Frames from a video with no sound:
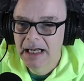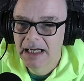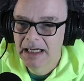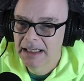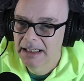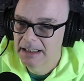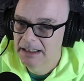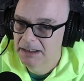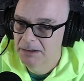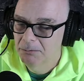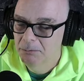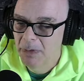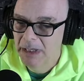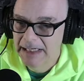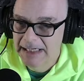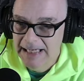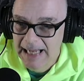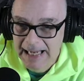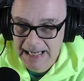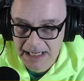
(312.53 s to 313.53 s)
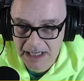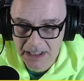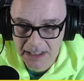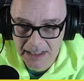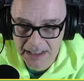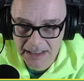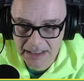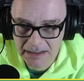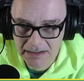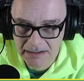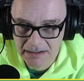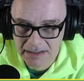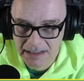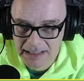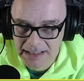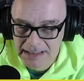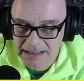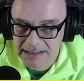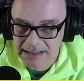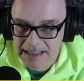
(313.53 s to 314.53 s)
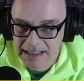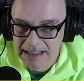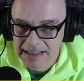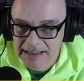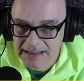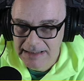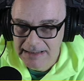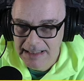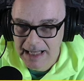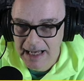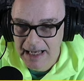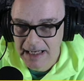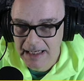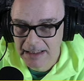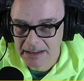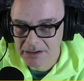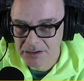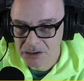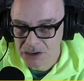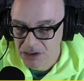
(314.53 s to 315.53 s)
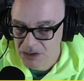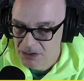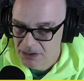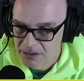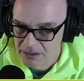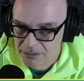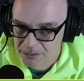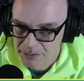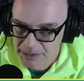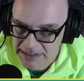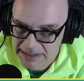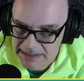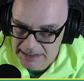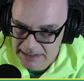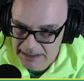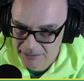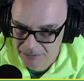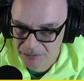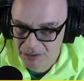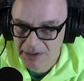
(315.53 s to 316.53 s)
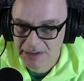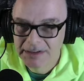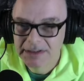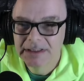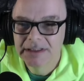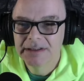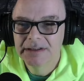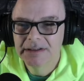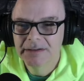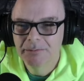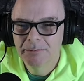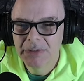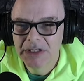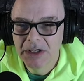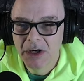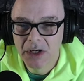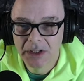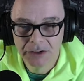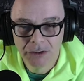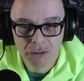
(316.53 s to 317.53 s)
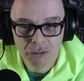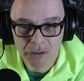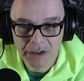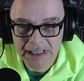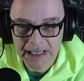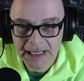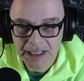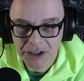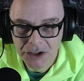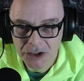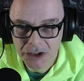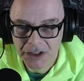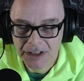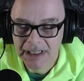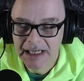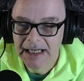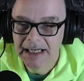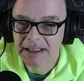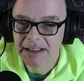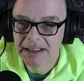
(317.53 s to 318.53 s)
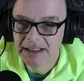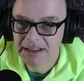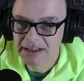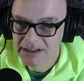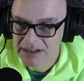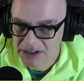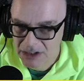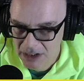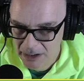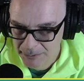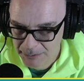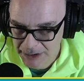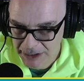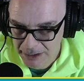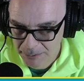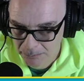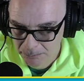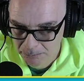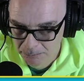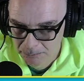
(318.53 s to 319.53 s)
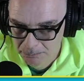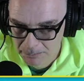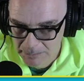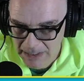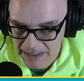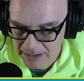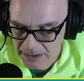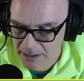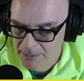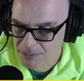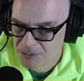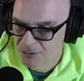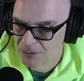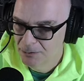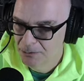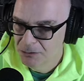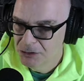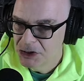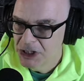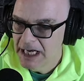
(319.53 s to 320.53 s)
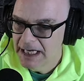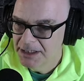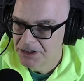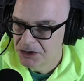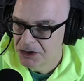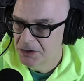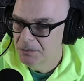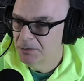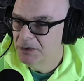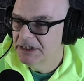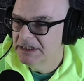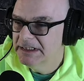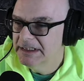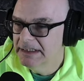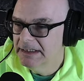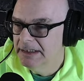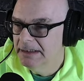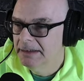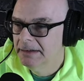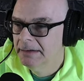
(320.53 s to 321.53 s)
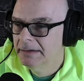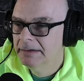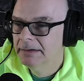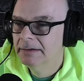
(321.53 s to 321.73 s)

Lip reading: My AI, it says that just to be different, Beyond Creation and Insomnium. That comes from ChatGPT.